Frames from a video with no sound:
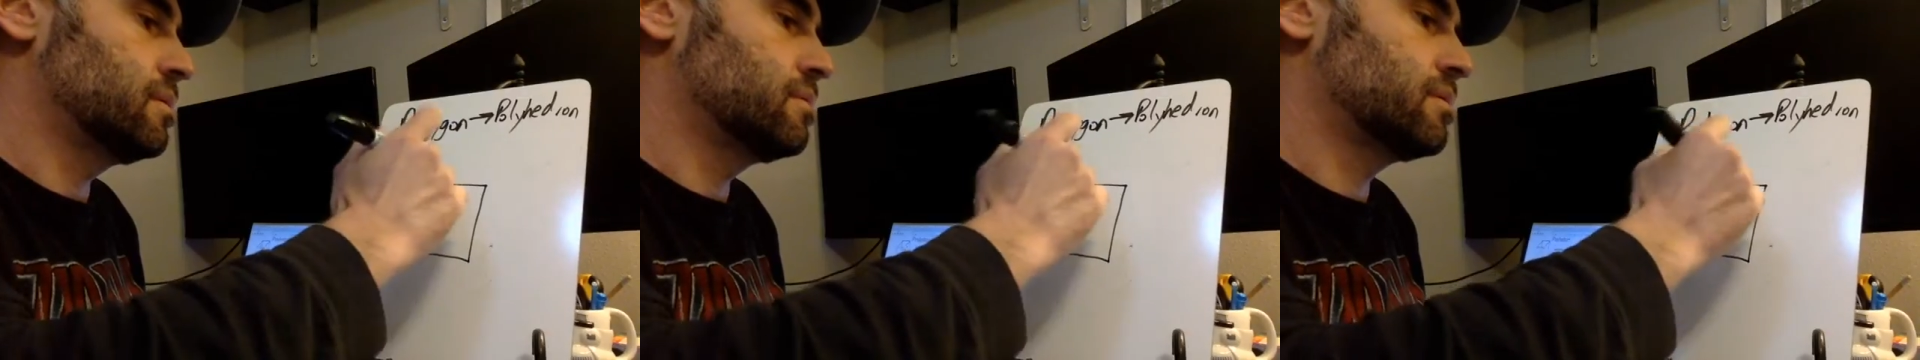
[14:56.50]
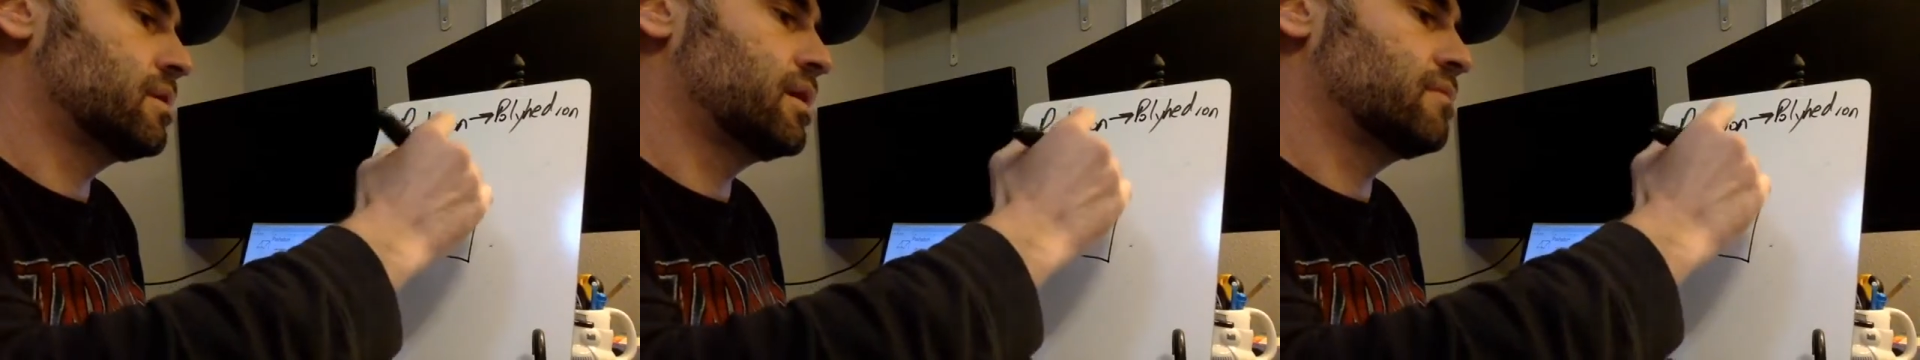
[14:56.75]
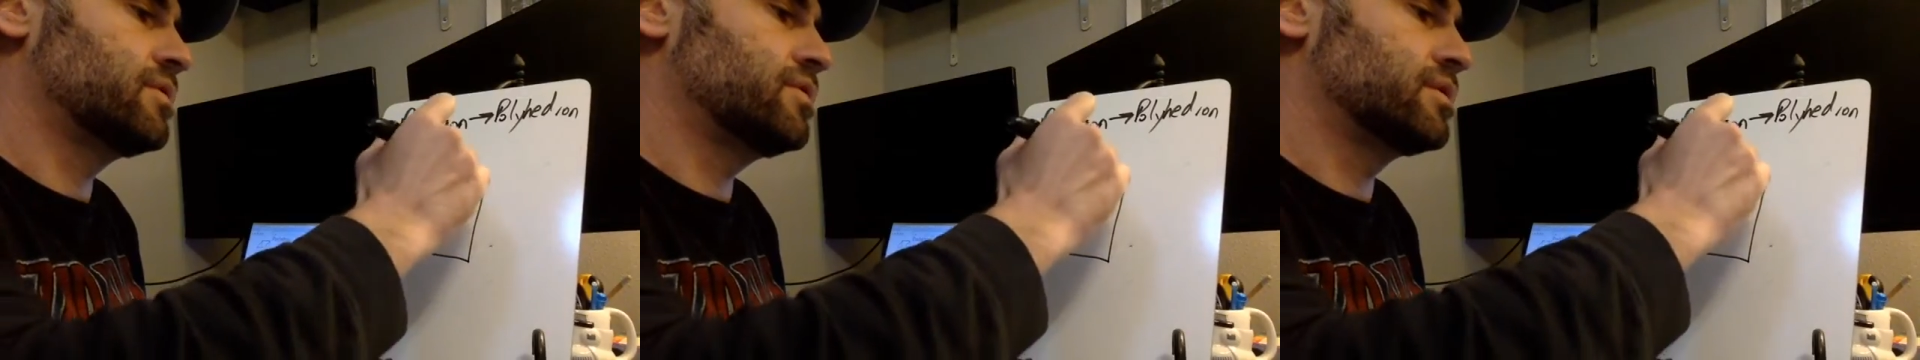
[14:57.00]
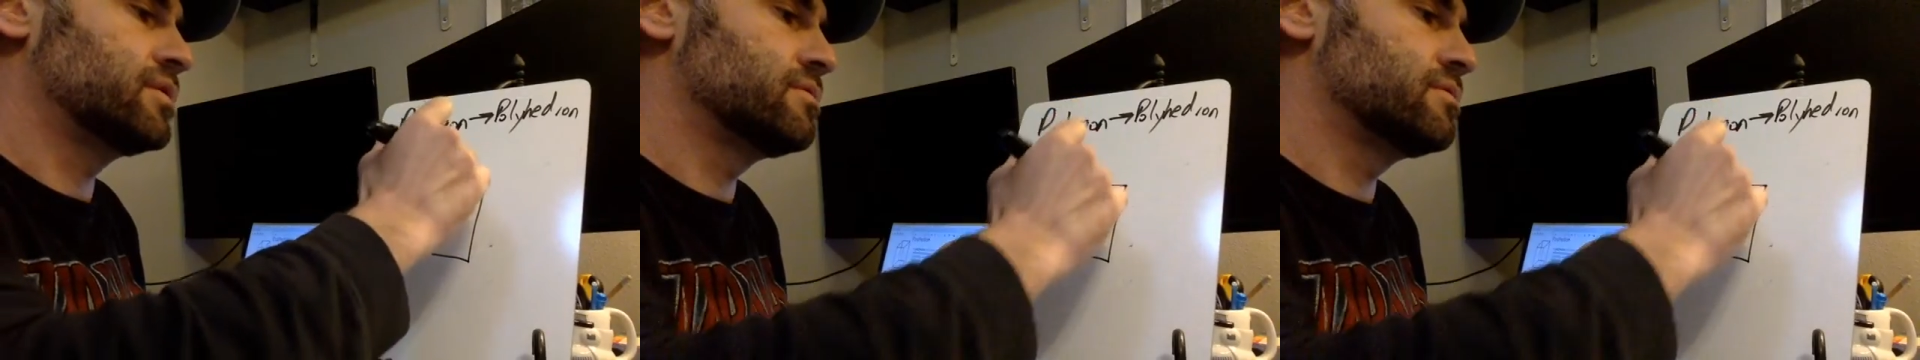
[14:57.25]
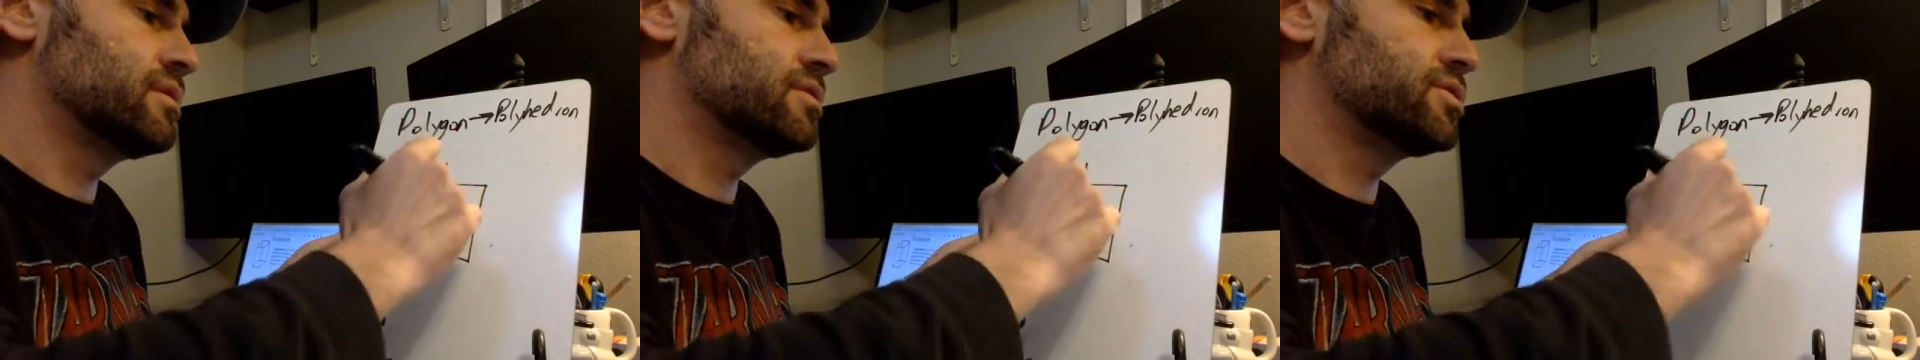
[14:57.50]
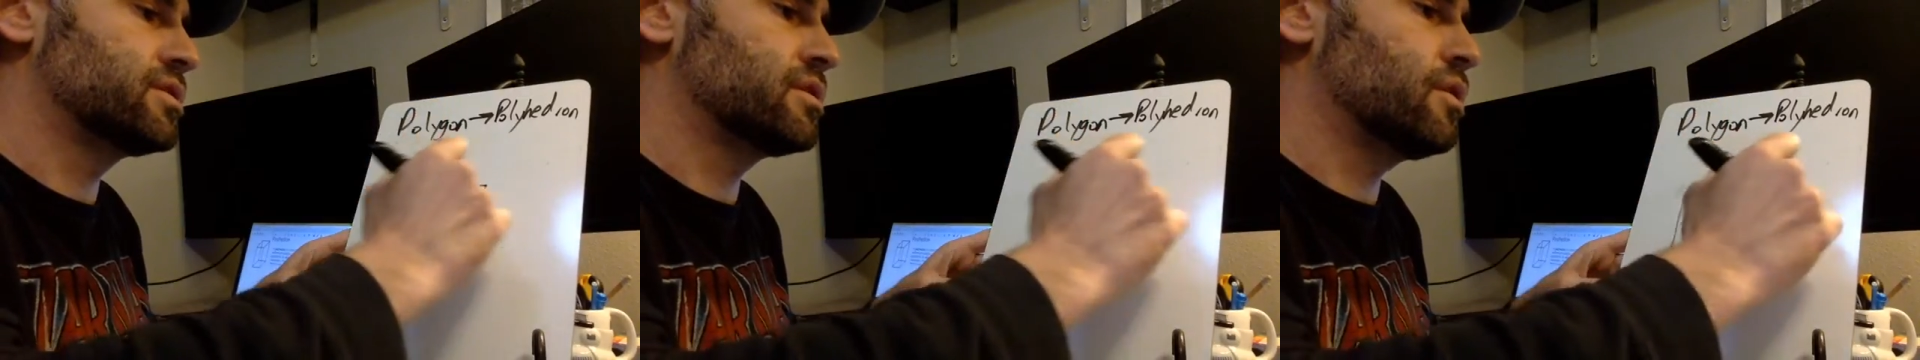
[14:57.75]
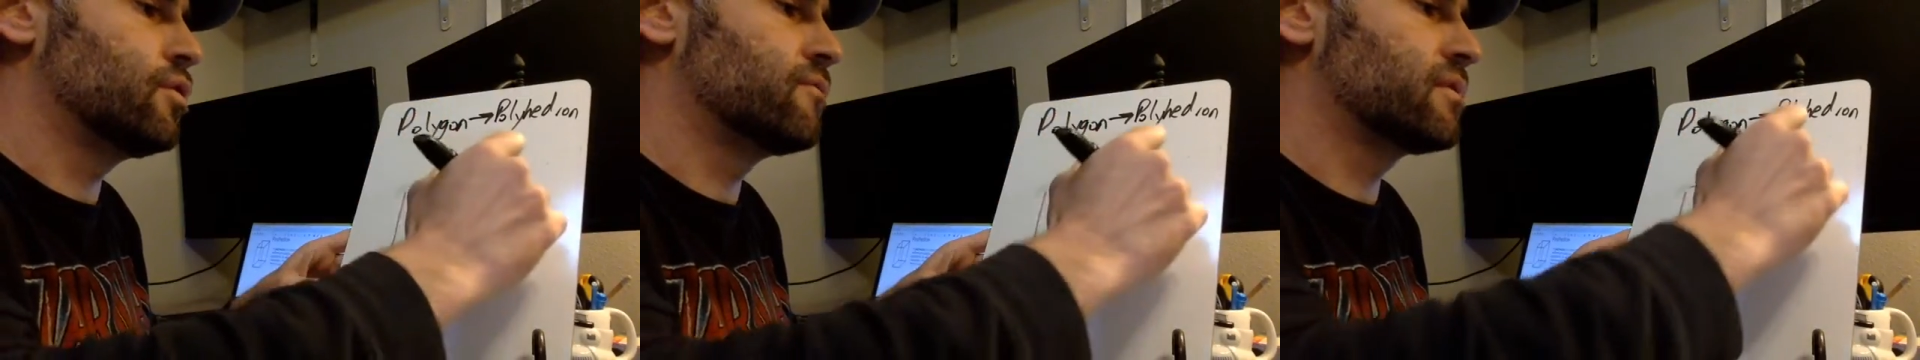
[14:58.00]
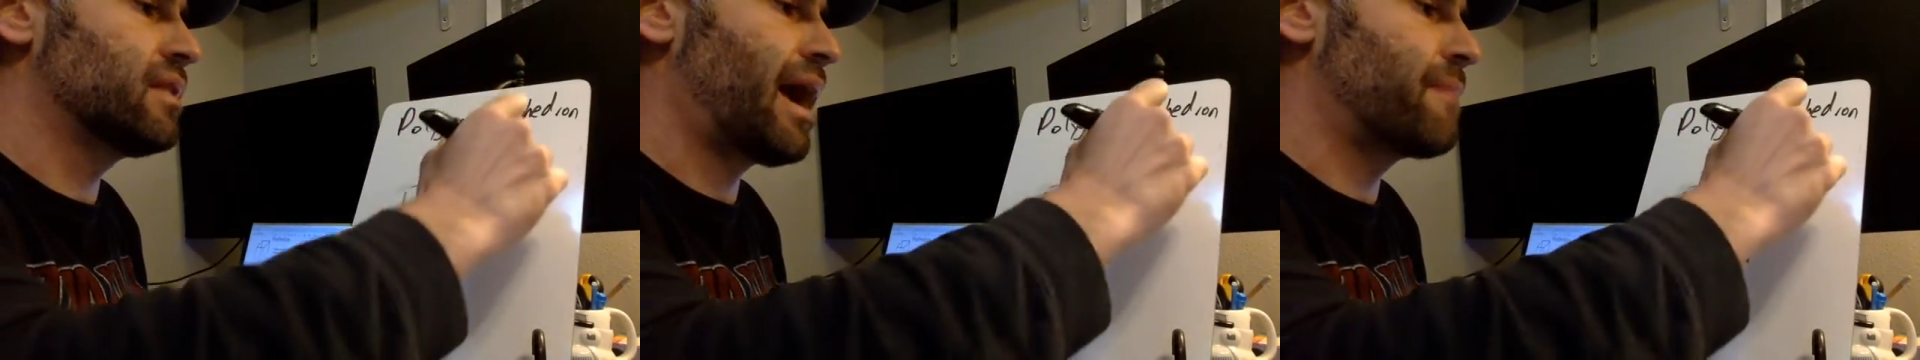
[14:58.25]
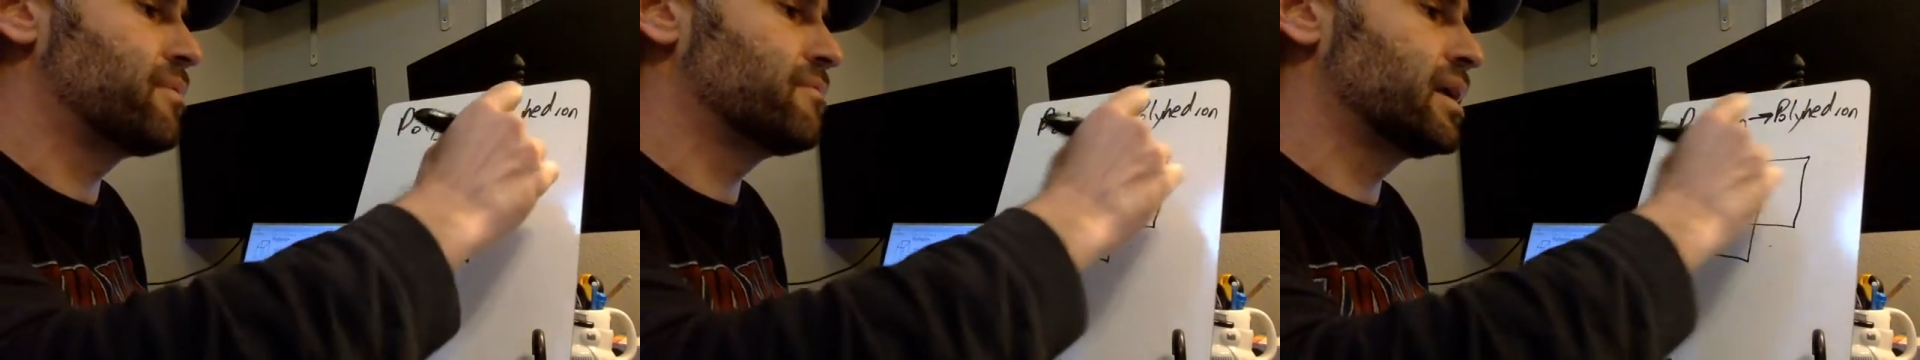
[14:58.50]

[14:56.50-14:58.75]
Okay, what you can do here is you can overlap them.